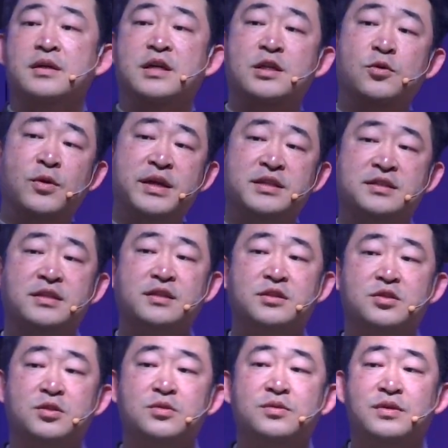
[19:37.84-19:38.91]
you know what he's going to
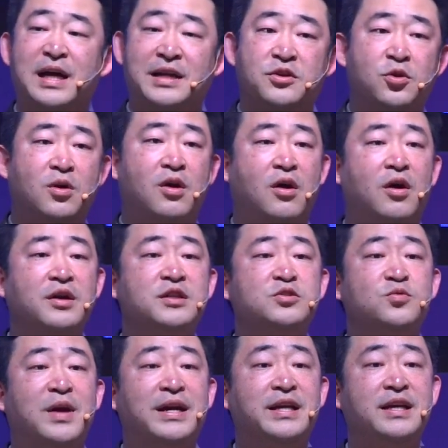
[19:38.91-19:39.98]
do, and your heart
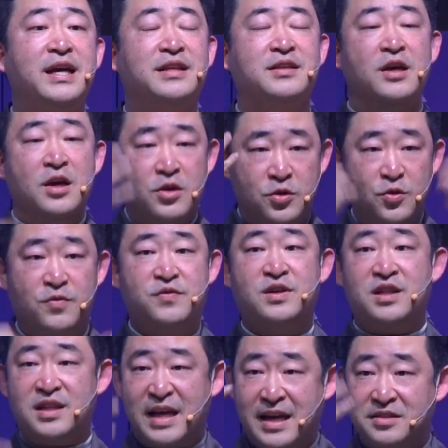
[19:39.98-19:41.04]
is ready and you've
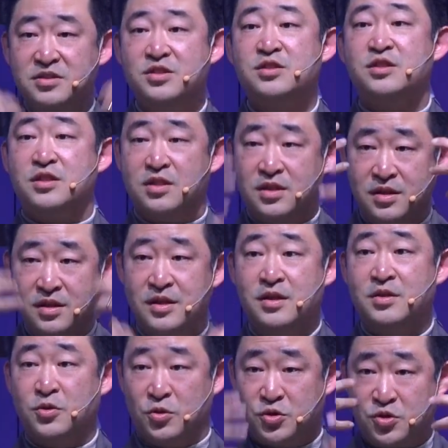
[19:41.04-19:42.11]
cleansed
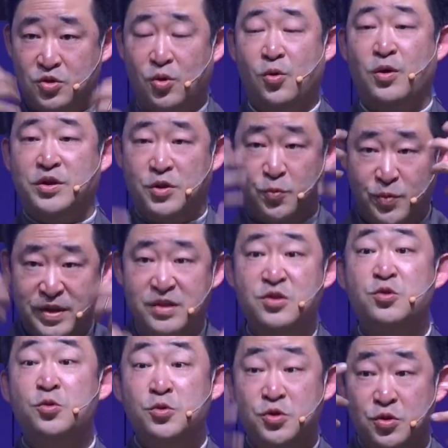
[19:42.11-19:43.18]
your soul and you
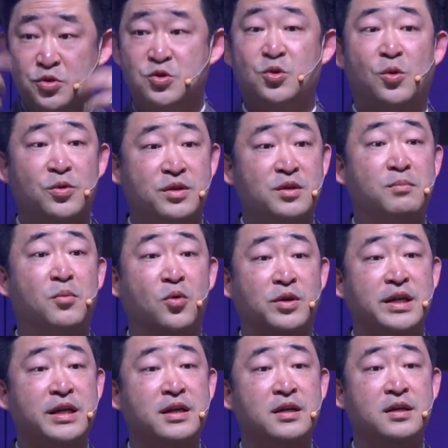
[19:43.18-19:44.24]
renewed your soul in the
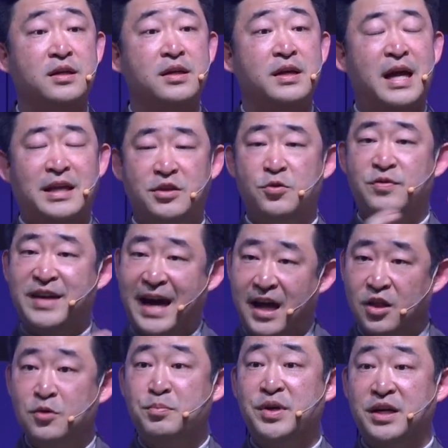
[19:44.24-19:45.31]
morning, and you've
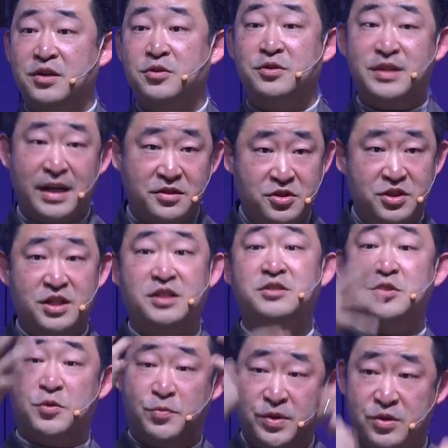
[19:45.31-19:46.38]
calibrated your day to
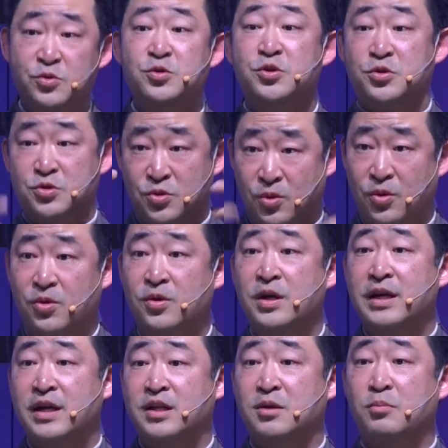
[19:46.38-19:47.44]
Jesus, you've renewed your soul
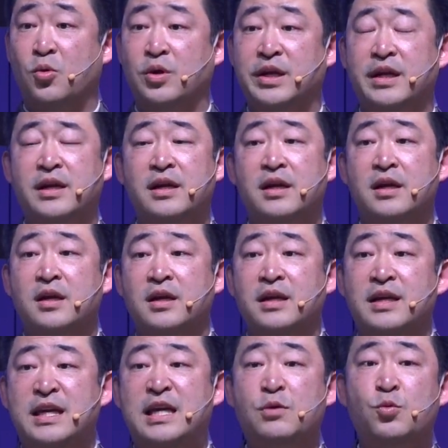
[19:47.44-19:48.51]
in the morning,
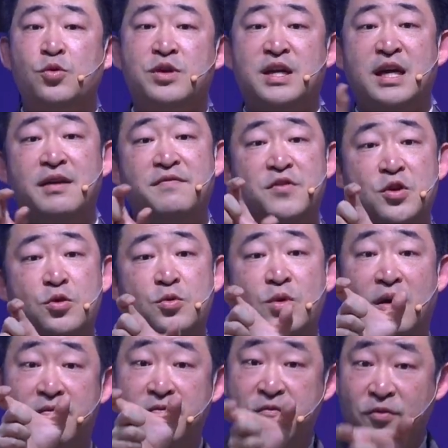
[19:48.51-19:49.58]
He will give you
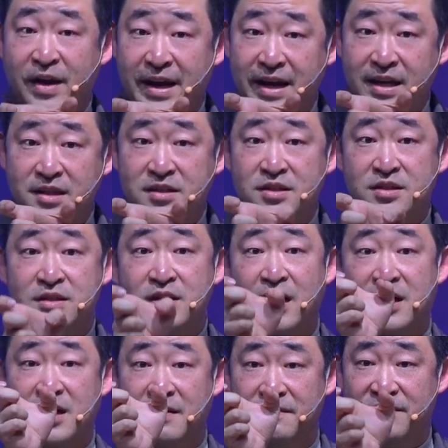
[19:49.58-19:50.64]
a phrase,
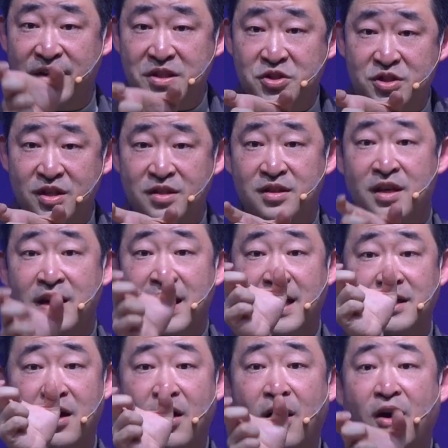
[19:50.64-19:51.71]
a conviction,
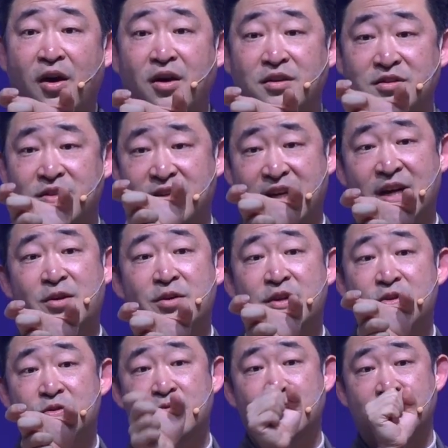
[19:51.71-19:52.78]
and a heart to carry
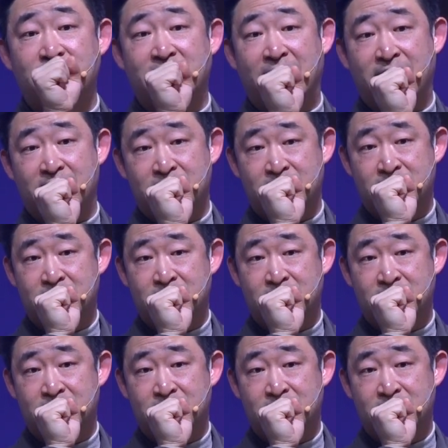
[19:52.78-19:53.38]
you through the day.